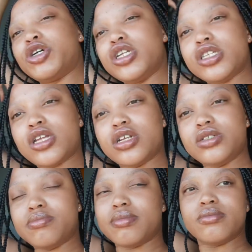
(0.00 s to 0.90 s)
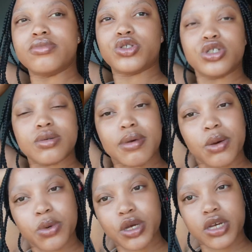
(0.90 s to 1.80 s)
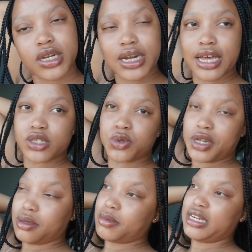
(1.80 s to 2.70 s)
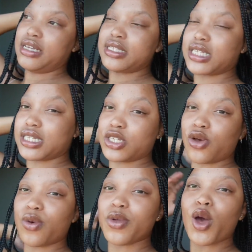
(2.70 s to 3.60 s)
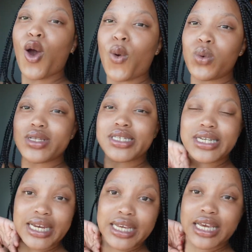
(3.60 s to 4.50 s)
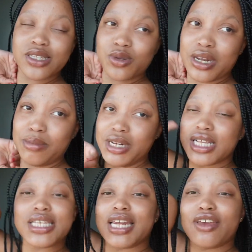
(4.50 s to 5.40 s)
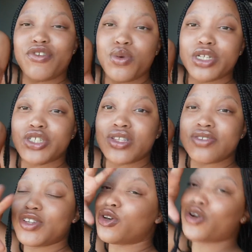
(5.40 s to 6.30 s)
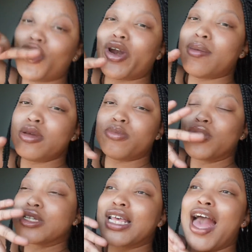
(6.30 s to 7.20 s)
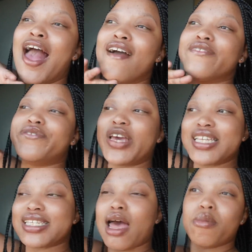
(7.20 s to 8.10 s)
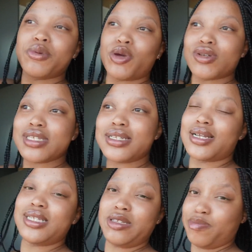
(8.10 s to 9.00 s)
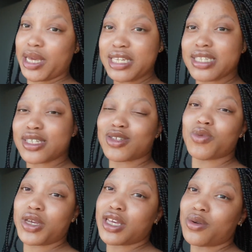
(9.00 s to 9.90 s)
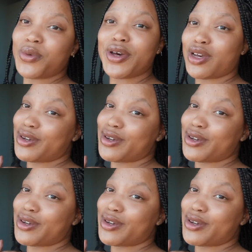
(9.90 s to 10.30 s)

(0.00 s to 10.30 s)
gonna start doing my work in like 20 minutes, so we'll study in 20 minutes. And if you're watching this video, go grab your books, fix up your study space so we can work,